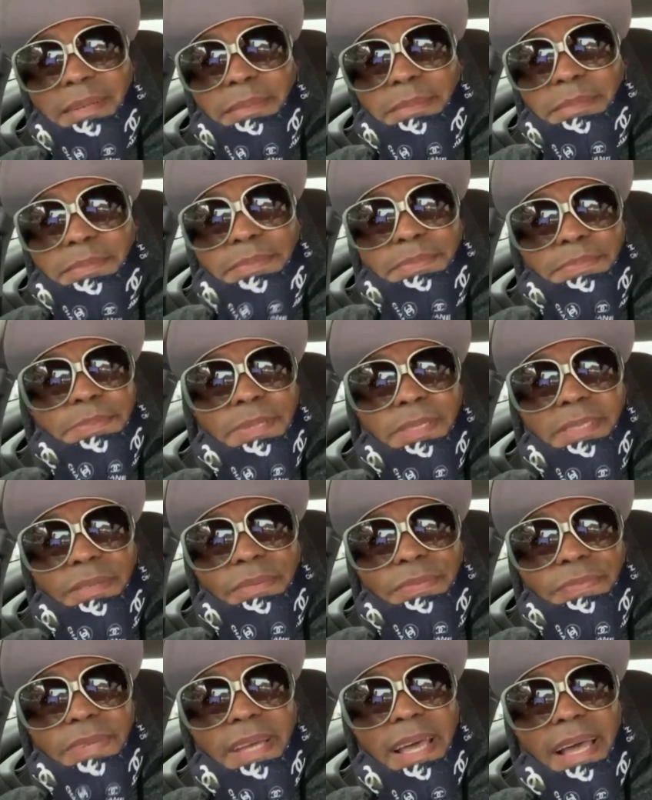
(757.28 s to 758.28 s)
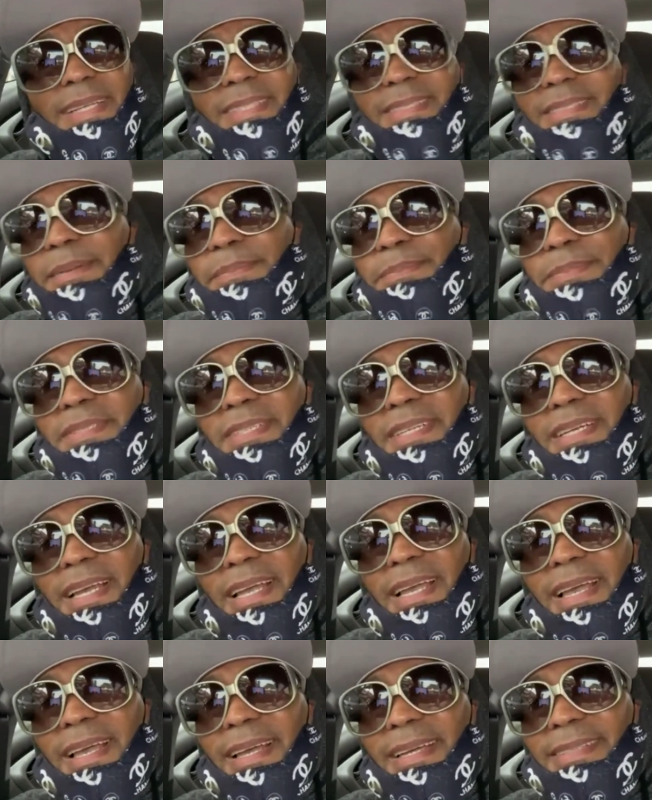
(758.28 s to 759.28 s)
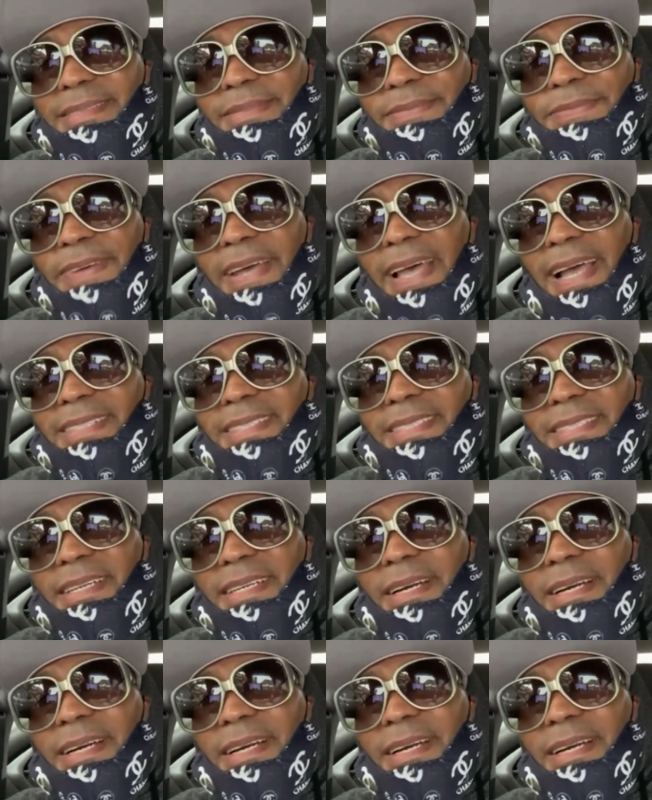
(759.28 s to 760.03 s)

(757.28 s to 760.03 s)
them put the facts up in their head and fax it